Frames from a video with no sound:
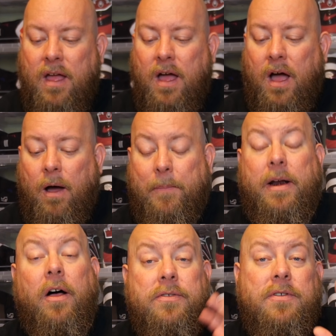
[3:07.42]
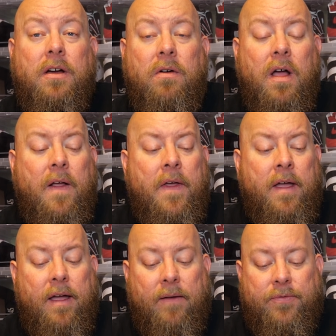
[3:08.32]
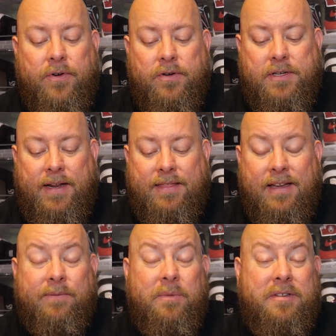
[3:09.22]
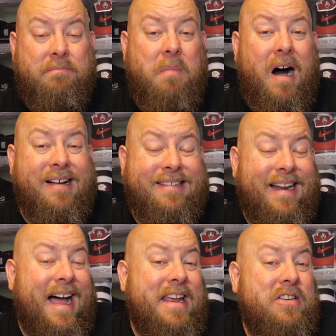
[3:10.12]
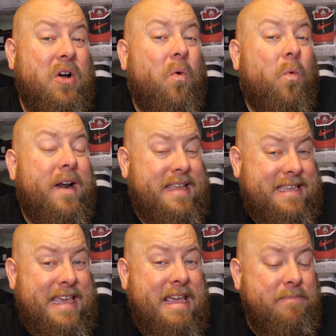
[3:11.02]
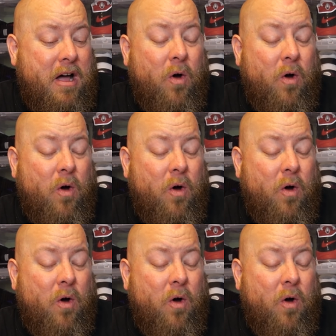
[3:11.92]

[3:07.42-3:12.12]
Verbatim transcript: Um, and also, if there's anything from this box that I don't want to keep,